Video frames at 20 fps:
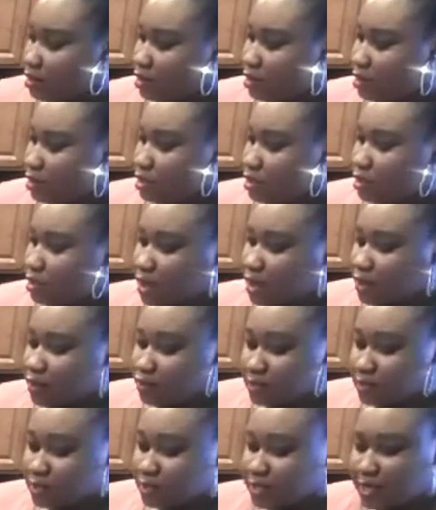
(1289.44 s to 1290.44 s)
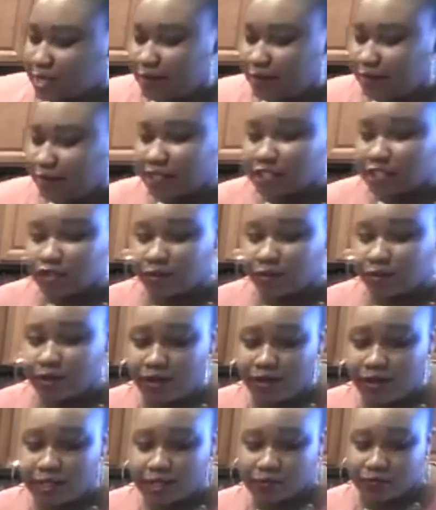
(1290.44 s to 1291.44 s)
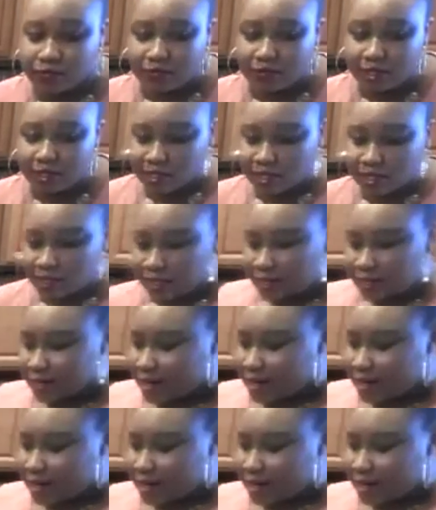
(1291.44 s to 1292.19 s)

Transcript: So you see, this grill is really a nice